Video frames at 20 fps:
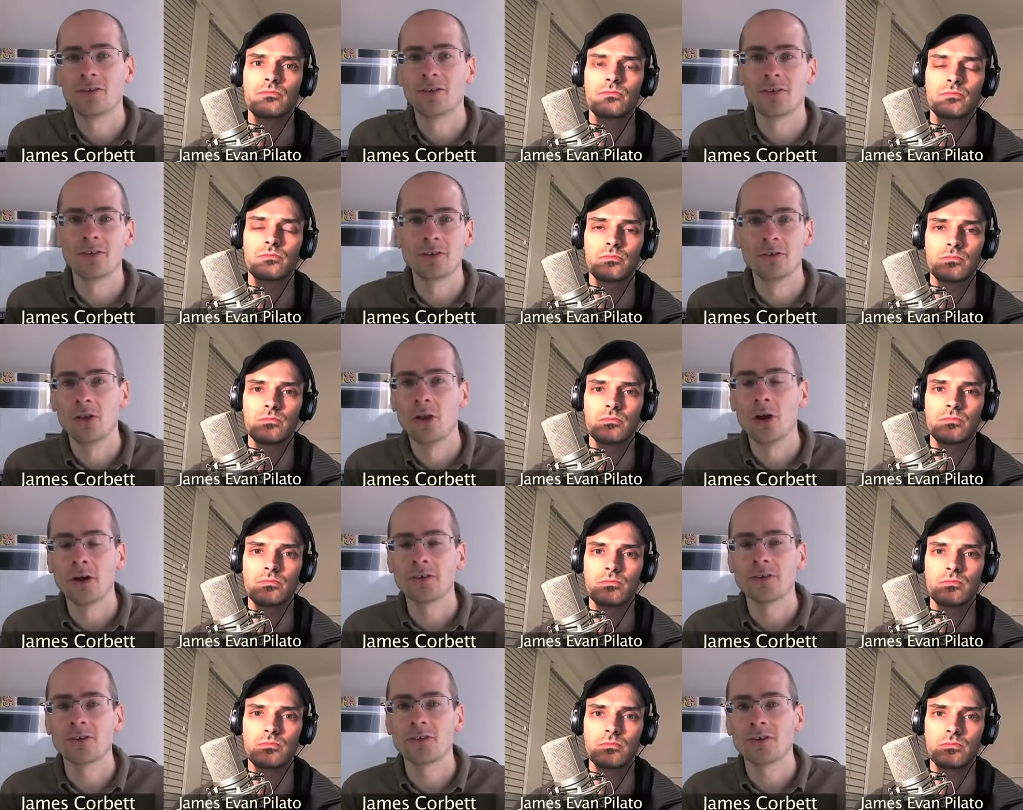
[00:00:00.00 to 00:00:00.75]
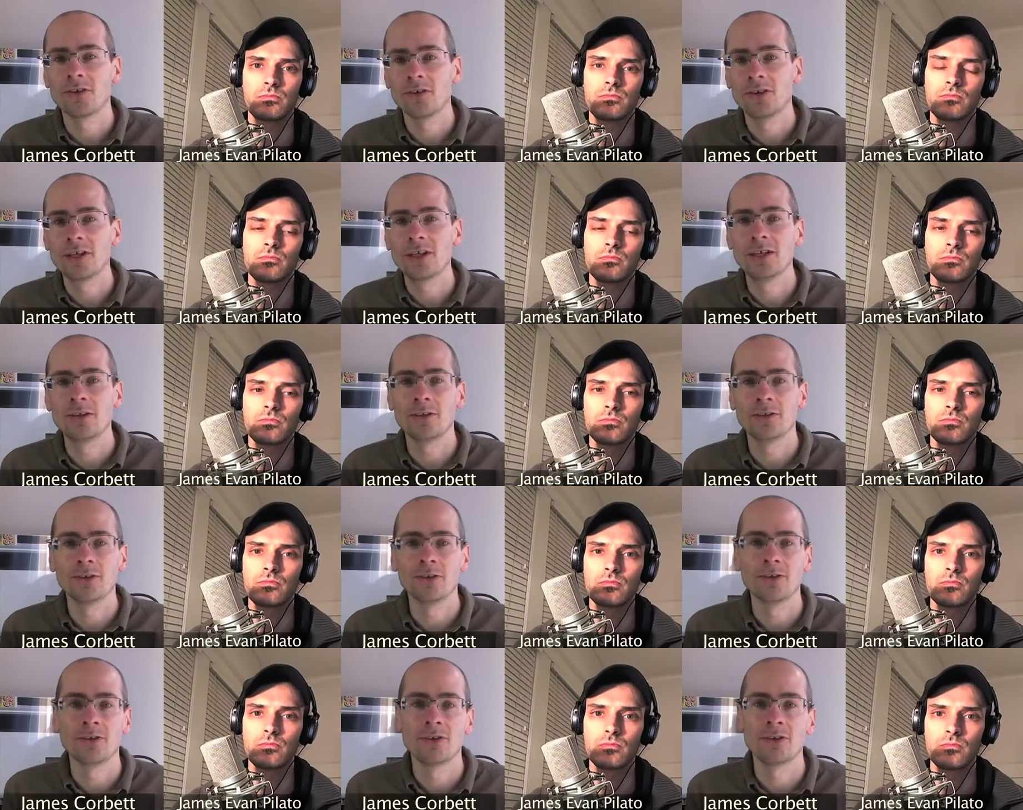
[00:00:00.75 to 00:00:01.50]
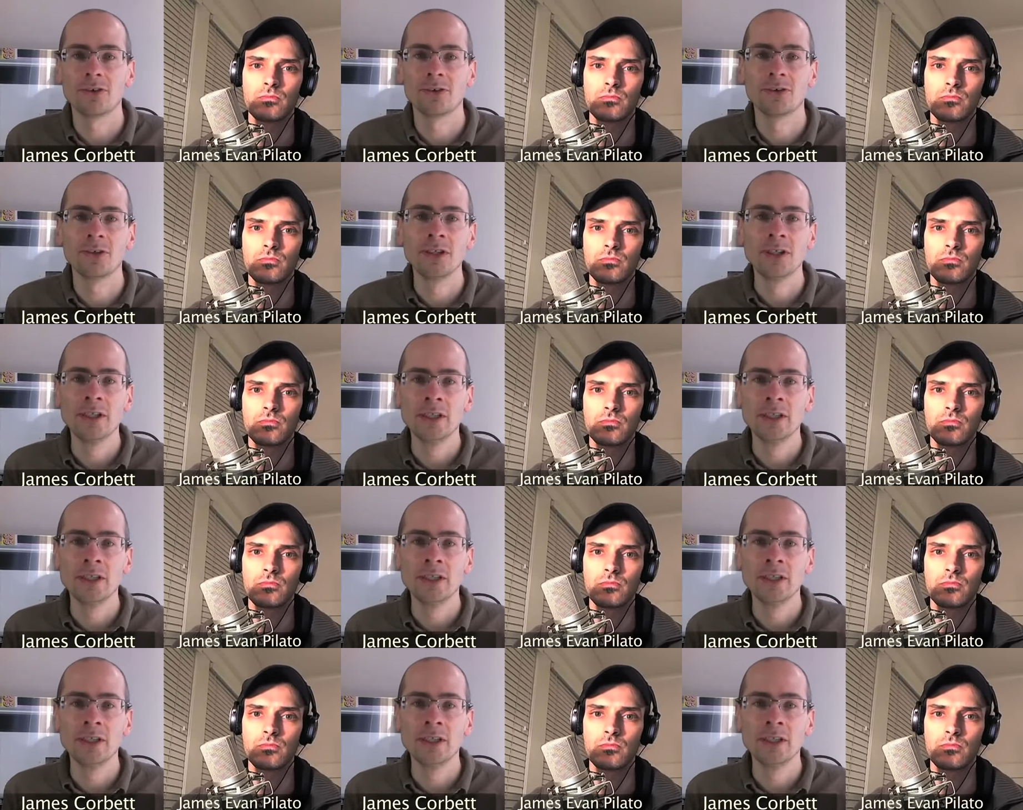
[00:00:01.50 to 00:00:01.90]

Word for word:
Speaker 1: It's just lost to the ether." So